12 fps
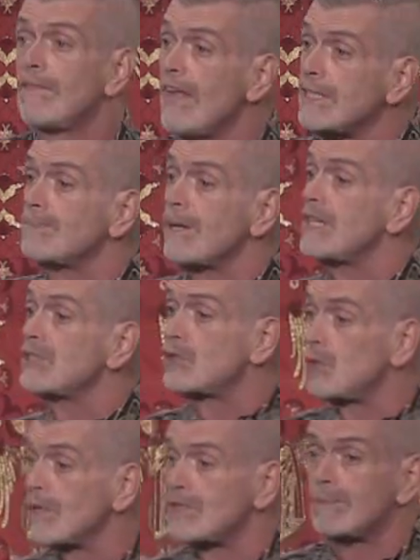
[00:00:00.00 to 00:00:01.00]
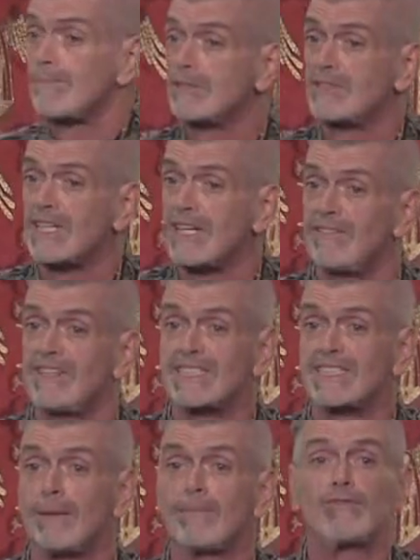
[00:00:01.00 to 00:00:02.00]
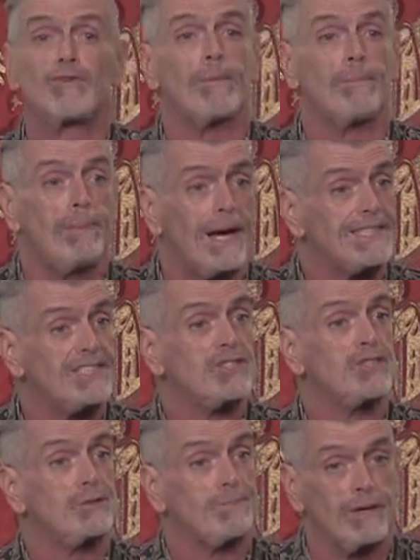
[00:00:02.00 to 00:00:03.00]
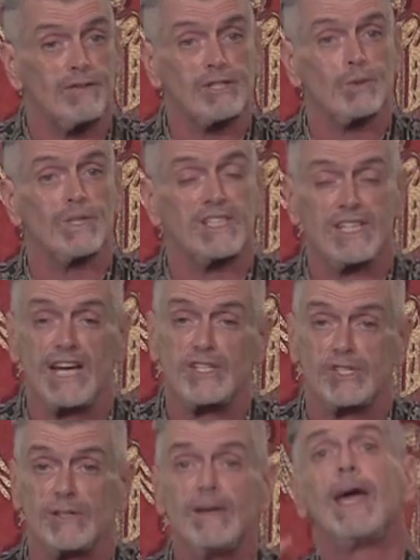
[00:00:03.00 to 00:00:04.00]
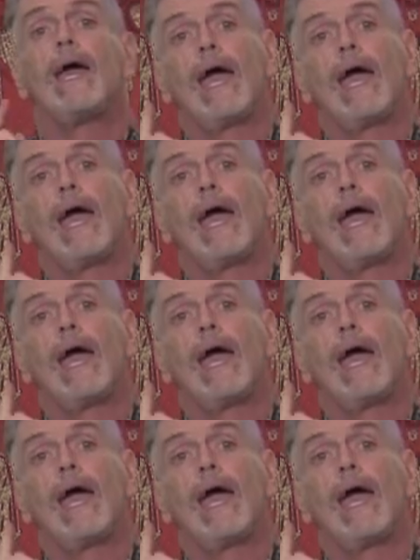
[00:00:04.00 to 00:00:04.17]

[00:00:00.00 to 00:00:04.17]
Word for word: that's because you're supposed to give it some of your best spiritual attention,